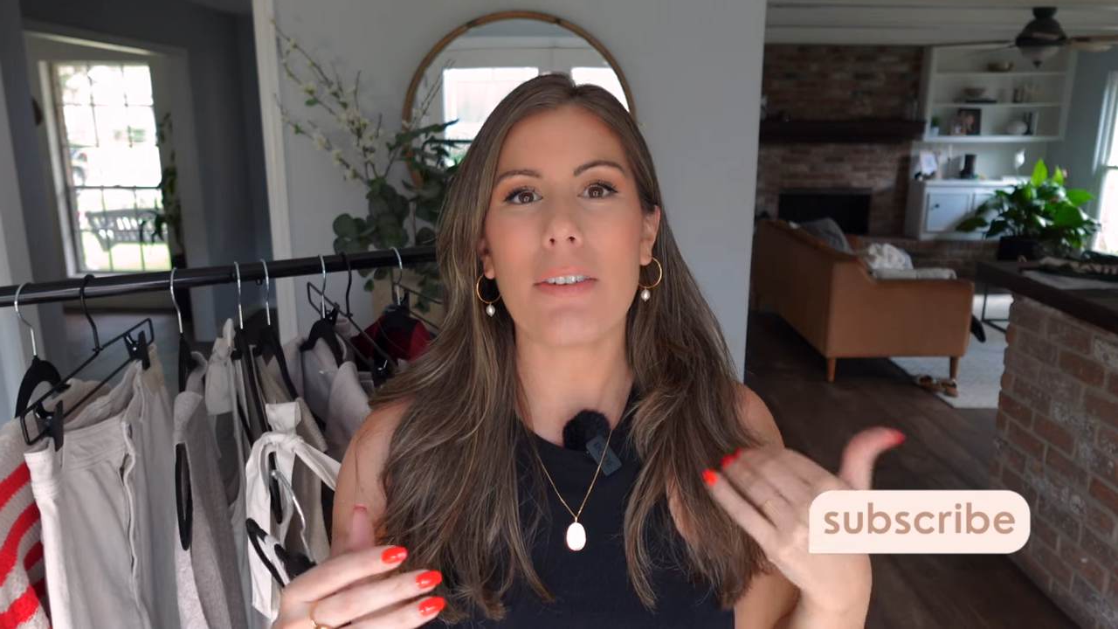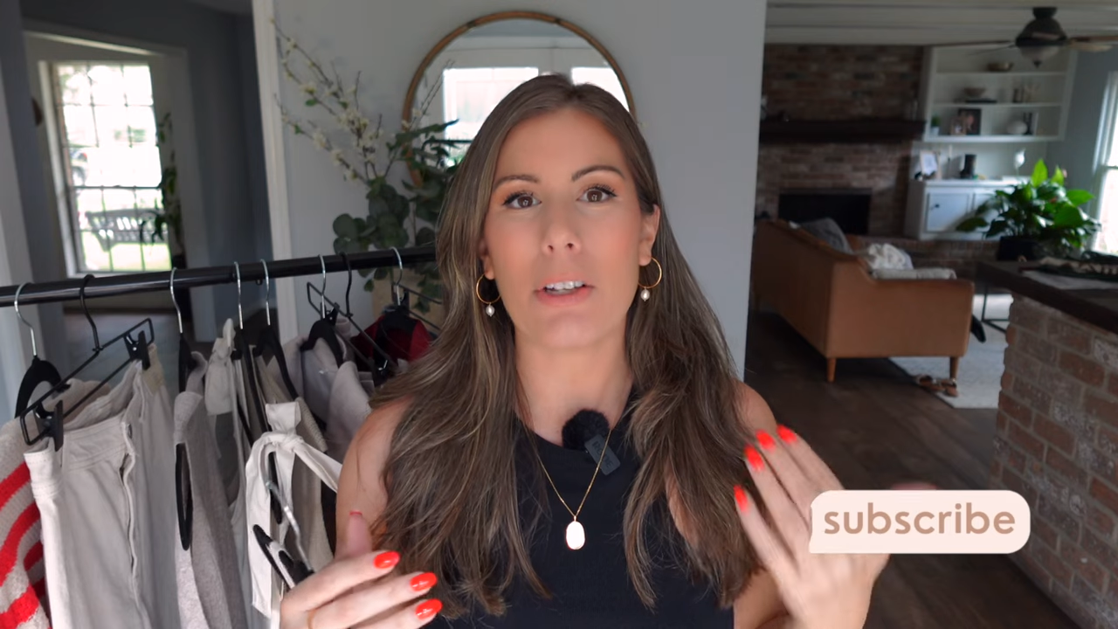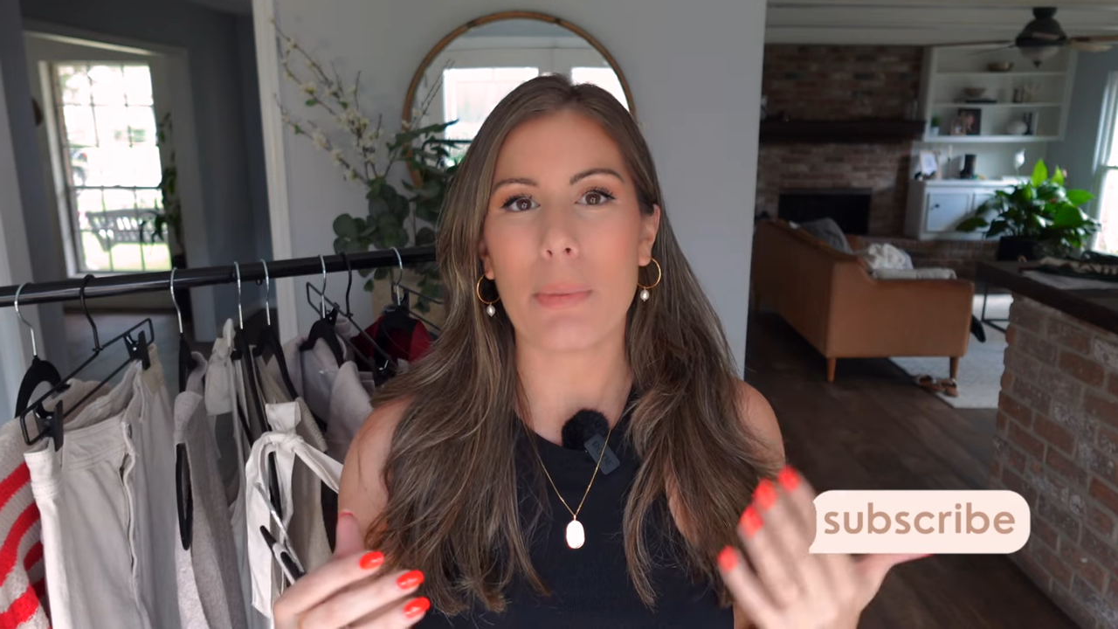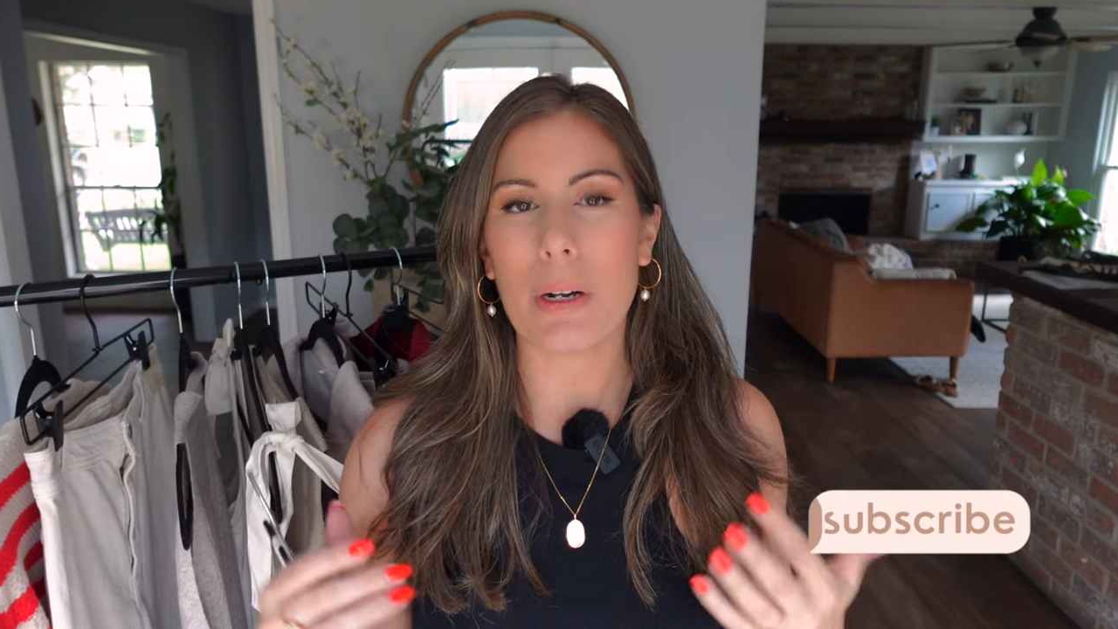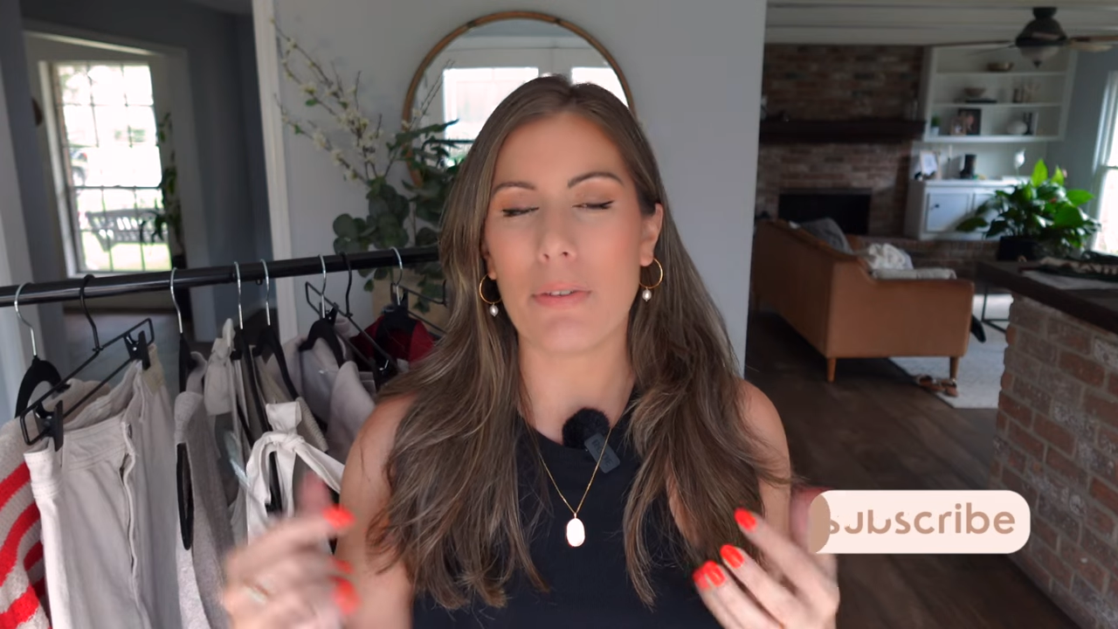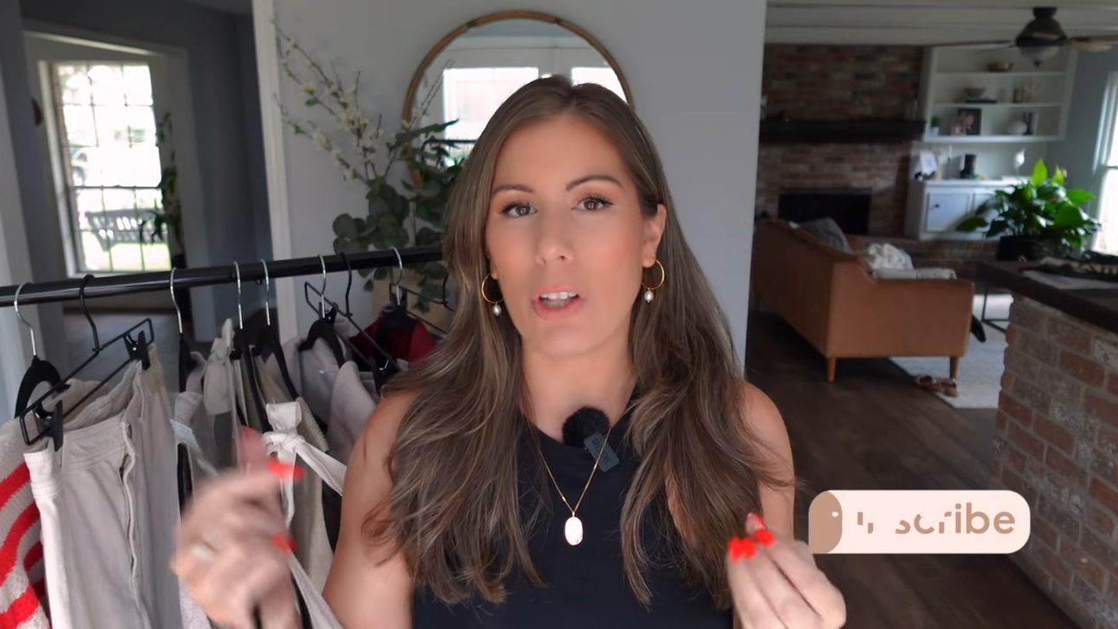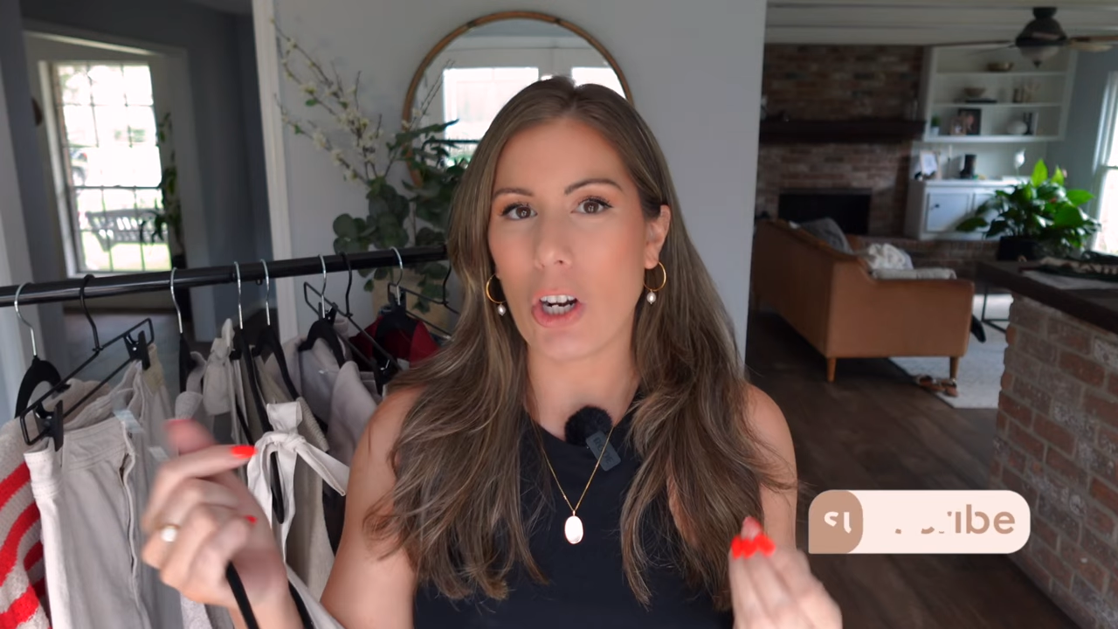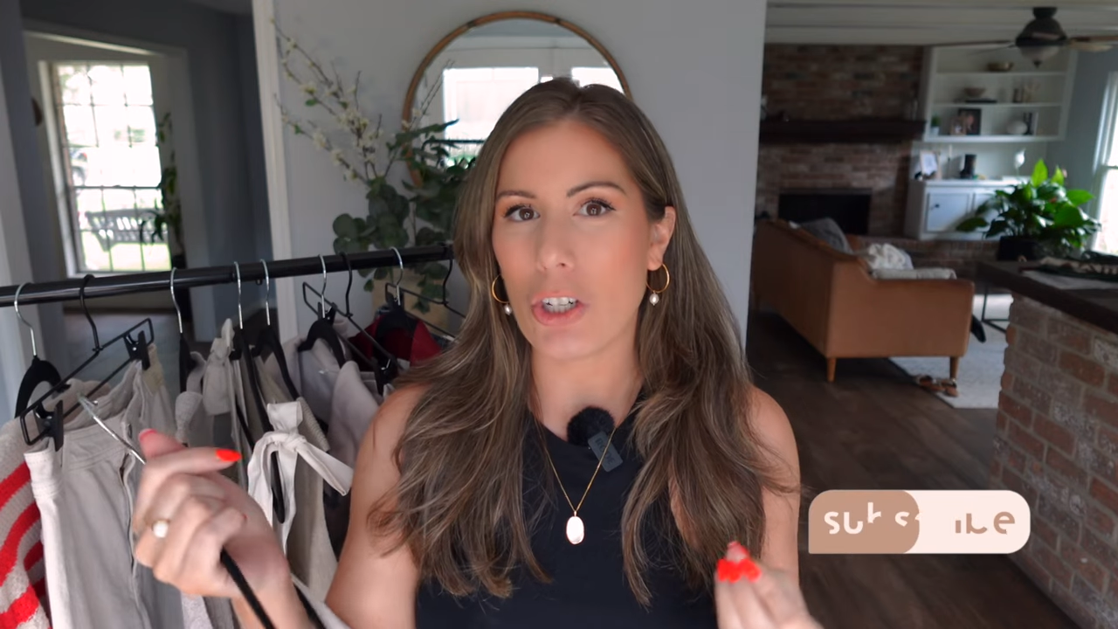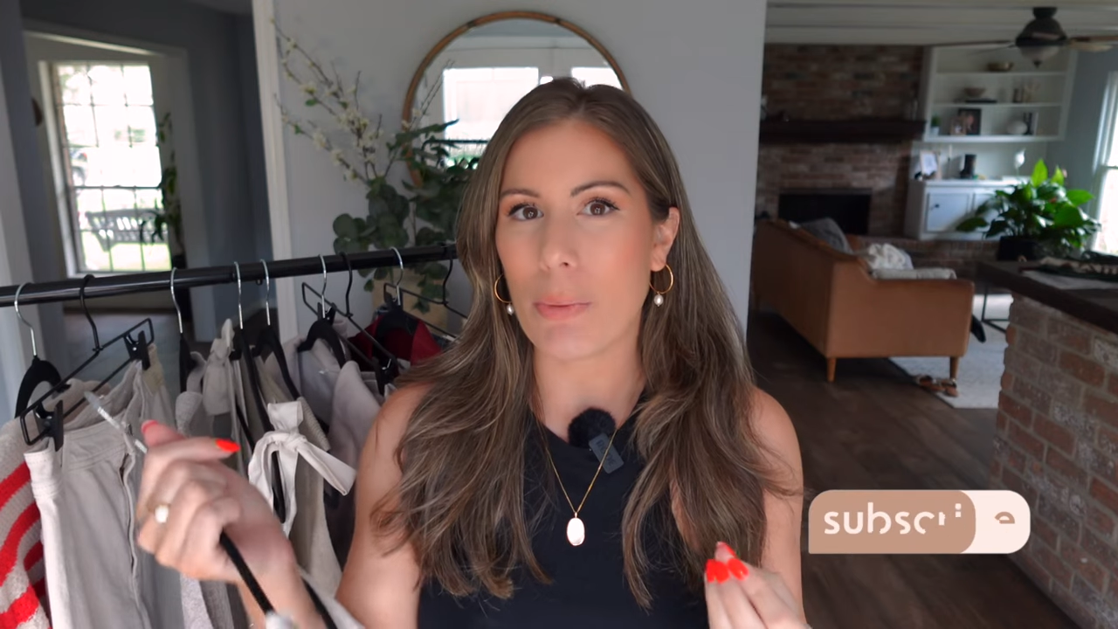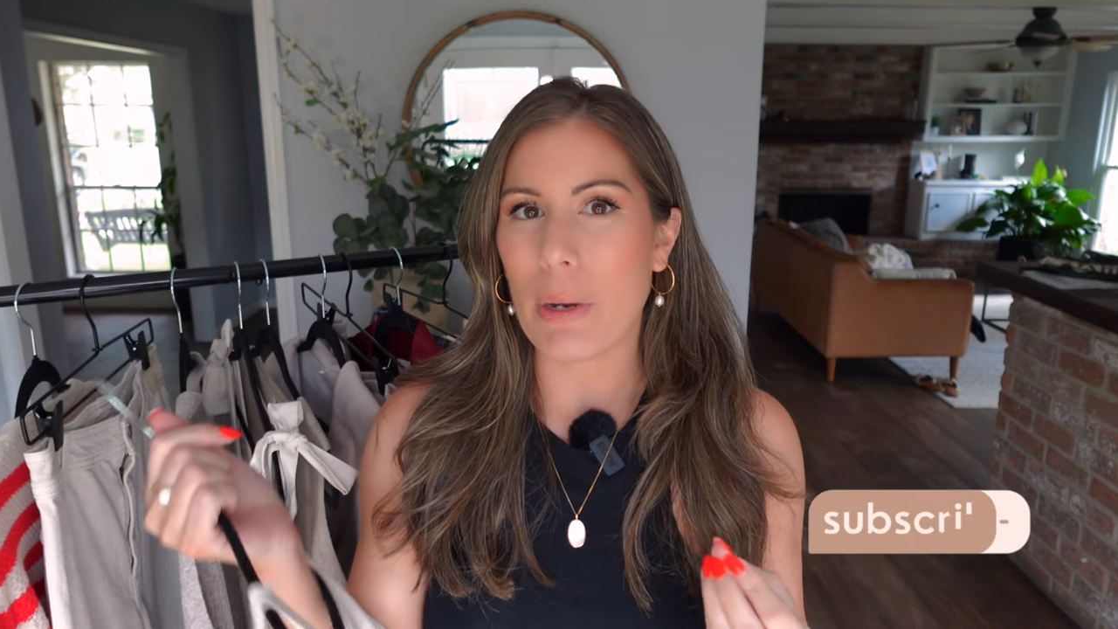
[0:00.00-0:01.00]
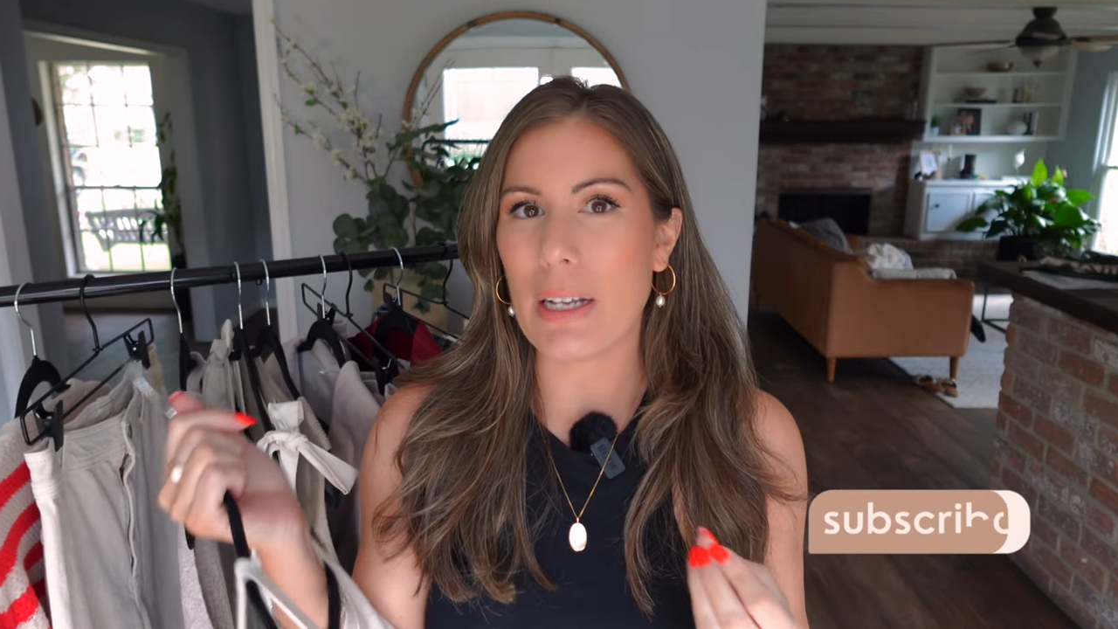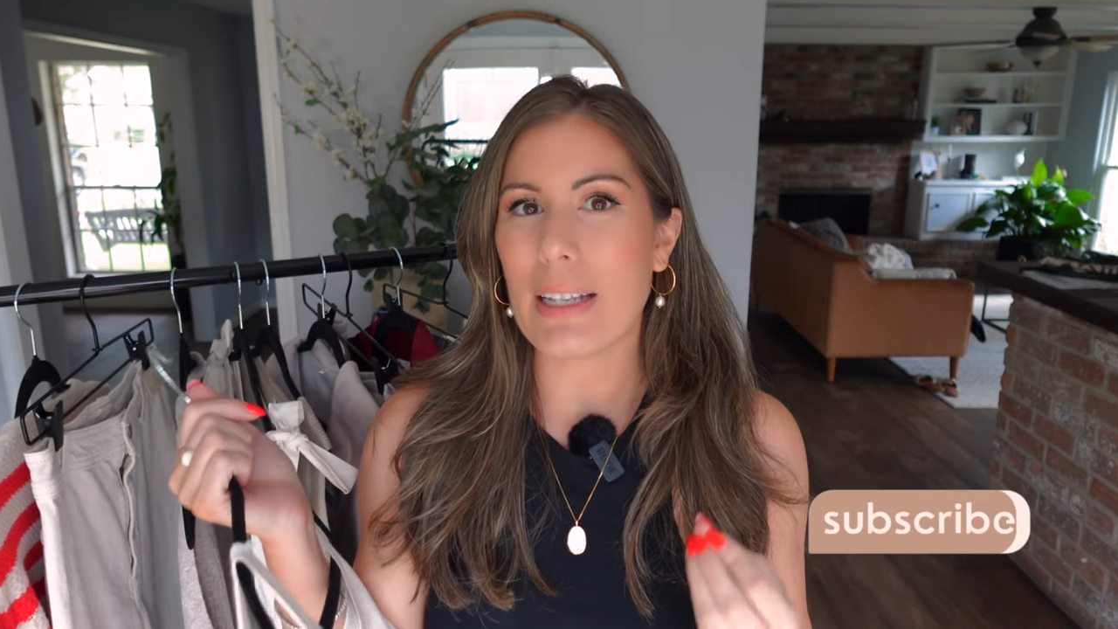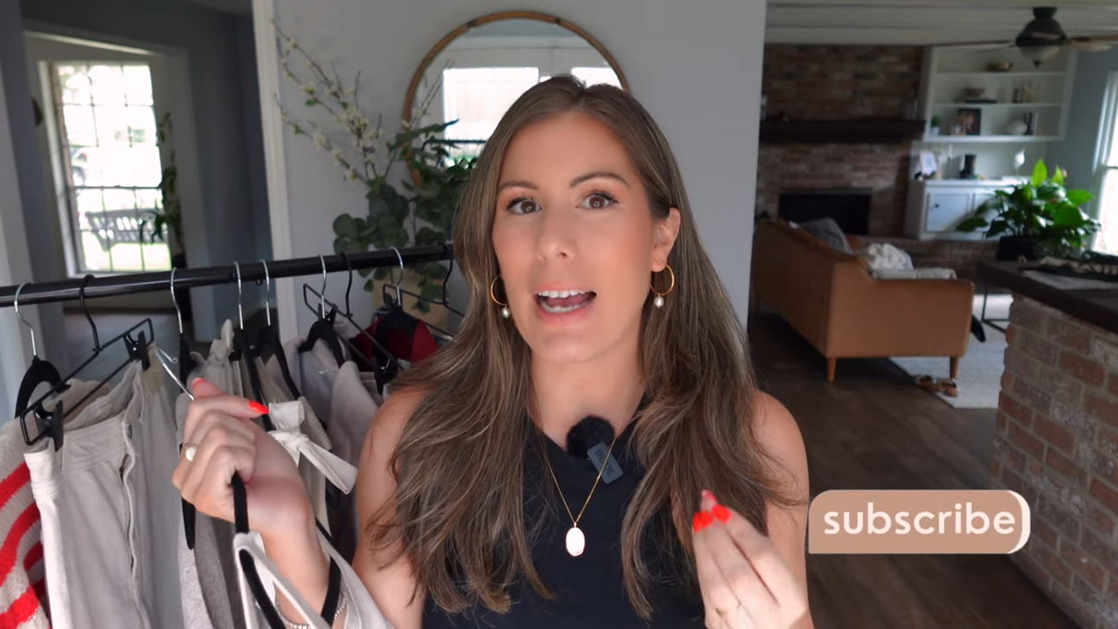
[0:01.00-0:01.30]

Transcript: little bit of a larger bust,